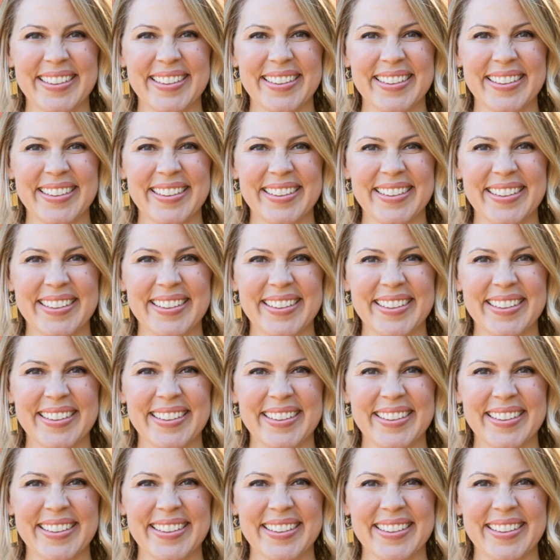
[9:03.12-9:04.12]

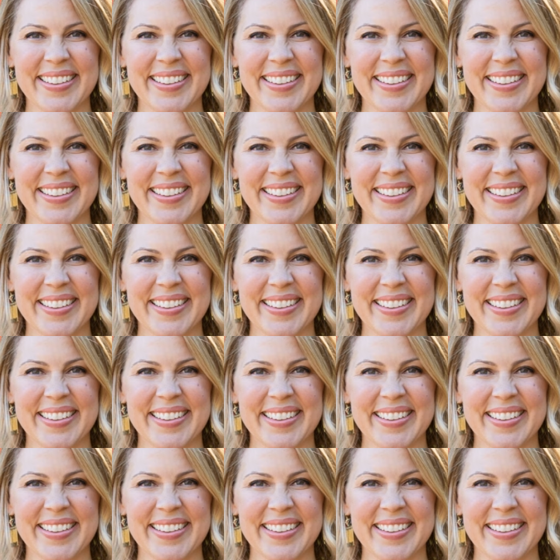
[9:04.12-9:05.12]

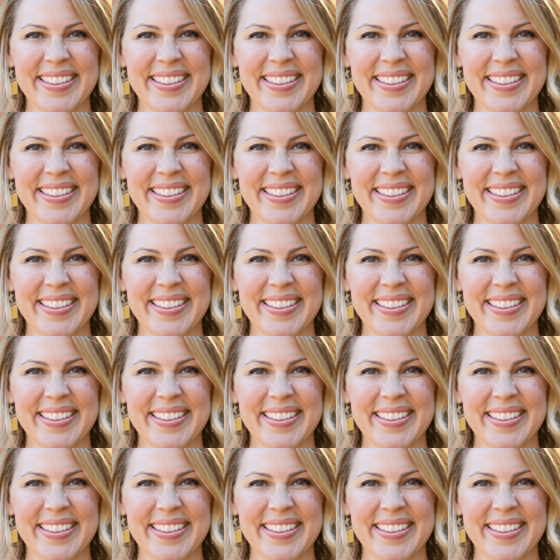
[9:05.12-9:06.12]

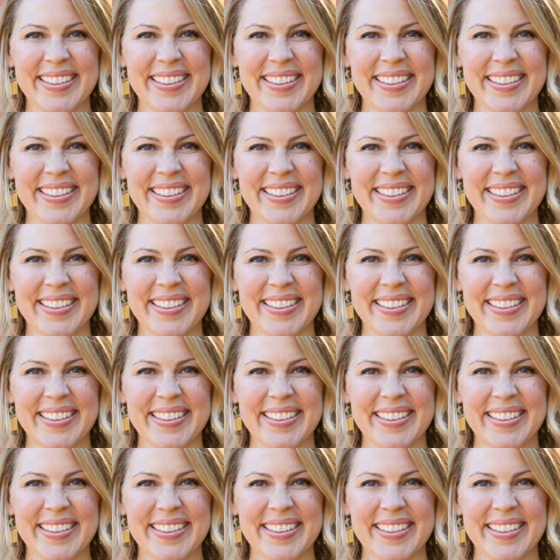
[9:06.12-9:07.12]

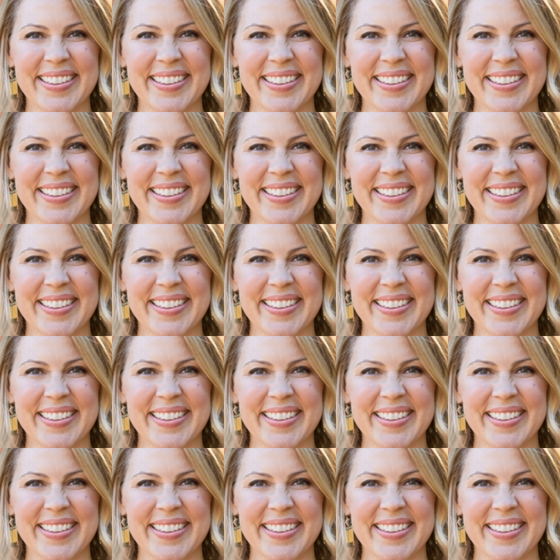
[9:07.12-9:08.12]

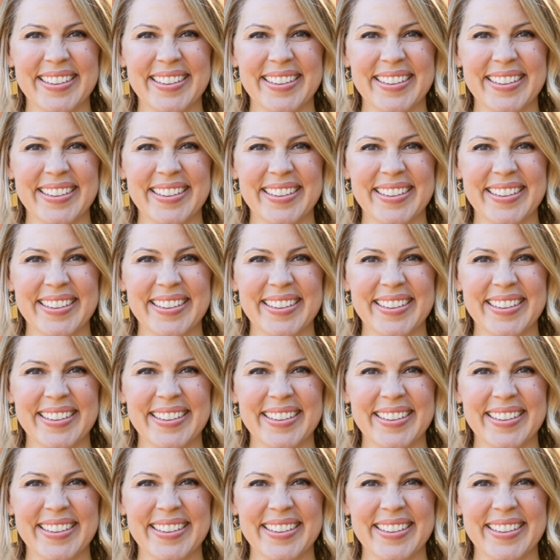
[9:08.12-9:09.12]

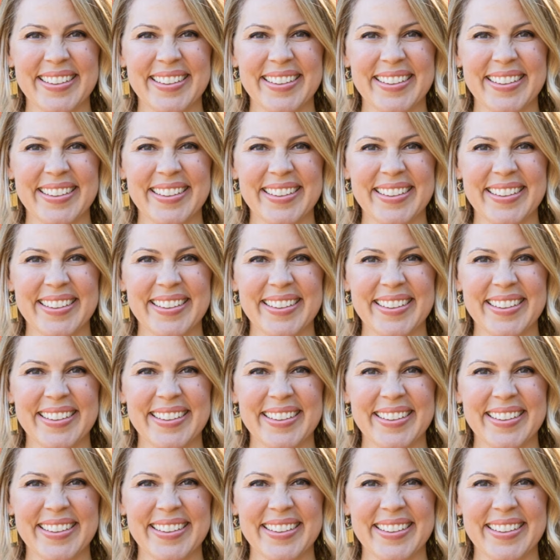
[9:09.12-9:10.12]

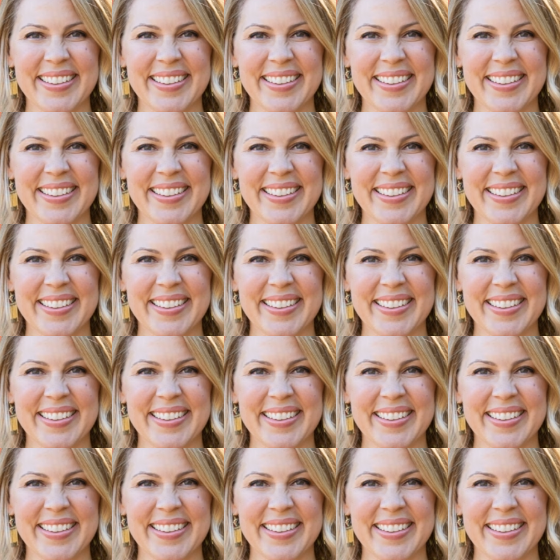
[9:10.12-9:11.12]
(no lip movement)